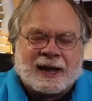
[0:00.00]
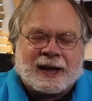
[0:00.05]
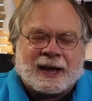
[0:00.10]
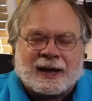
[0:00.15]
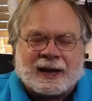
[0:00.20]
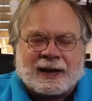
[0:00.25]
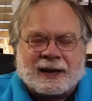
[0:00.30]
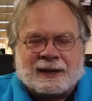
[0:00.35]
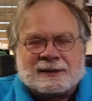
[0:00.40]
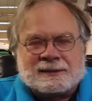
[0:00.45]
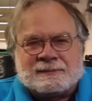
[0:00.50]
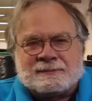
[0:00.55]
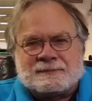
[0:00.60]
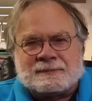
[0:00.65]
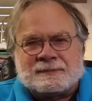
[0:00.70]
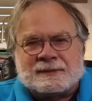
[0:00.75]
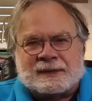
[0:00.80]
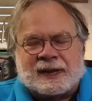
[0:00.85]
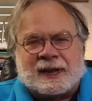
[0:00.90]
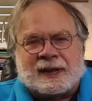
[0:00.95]

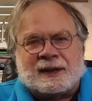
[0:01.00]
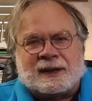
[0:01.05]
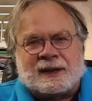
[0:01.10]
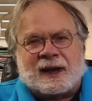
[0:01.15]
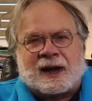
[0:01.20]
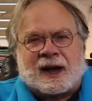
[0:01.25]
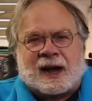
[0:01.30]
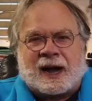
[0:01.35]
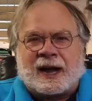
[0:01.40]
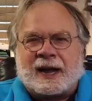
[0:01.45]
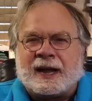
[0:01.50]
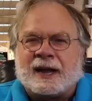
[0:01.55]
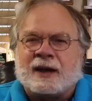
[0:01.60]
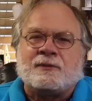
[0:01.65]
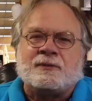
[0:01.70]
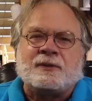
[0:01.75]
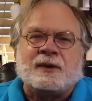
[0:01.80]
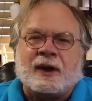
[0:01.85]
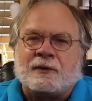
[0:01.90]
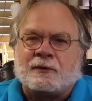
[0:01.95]
Um, and I
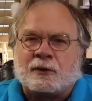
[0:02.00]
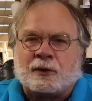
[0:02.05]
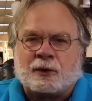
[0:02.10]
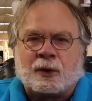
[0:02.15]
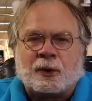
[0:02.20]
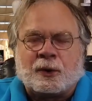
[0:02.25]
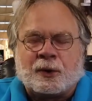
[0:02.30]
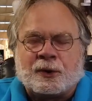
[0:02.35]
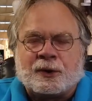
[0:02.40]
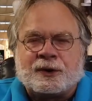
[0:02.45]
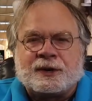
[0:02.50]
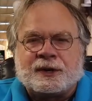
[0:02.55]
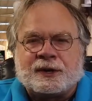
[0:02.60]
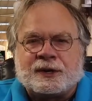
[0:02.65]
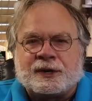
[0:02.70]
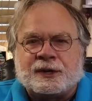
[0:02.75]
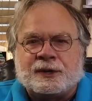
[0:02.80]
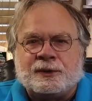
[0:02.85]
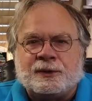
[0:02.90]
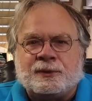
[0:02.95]
have never learned
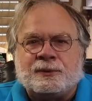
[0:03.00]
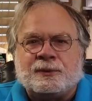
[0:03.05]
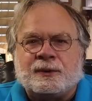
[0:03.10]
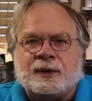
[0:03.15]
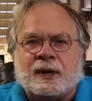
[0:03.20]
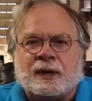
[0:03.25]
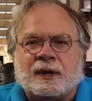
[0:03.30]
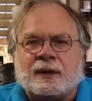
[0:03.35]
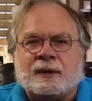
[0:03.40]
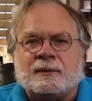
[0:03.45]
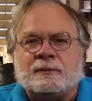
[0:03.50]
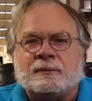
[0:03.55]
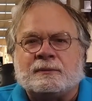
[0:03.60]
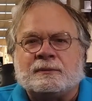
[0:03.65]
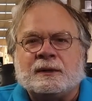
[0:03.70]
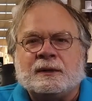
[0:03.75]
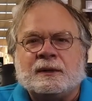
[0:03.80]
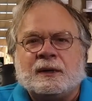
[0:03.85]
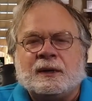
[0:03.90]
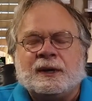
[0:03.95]
to uh,
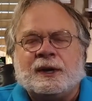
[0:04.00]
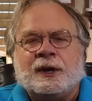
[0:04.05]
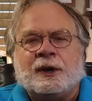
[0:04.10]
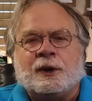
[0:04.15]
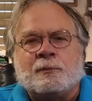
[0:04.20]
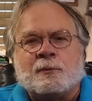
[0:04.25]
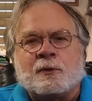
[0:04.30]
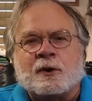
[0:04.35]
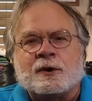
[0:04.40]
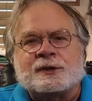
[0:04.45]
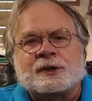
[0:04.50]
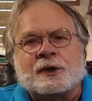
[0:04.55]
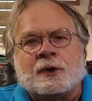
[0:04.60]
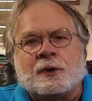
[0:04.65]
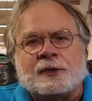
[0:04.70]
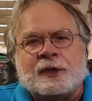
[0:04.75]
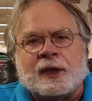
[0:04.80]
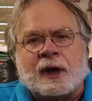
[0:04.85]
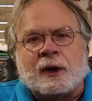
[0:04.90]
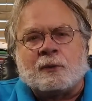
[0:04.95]
hear Morse
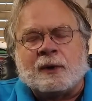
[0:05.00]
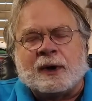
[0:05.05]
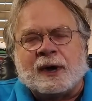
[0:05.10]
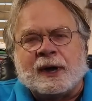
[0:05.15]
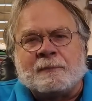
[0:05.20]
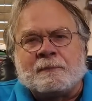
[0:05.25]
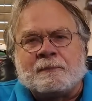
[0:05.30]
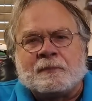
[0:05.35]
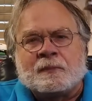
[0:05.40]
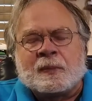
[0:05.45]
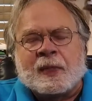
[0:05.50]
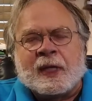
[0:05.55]
code that way.